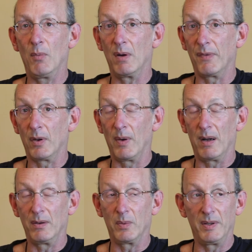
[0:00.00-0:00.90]
off the
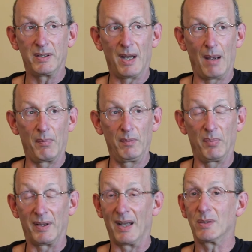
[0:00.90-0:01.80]
ground when this happened,
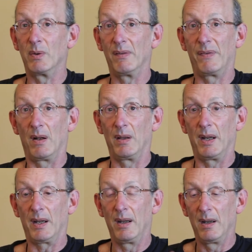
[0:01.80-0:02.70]
but that's what it felt
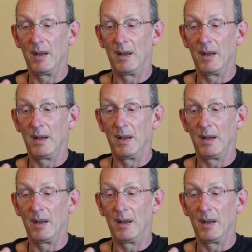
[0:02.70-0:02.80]
like.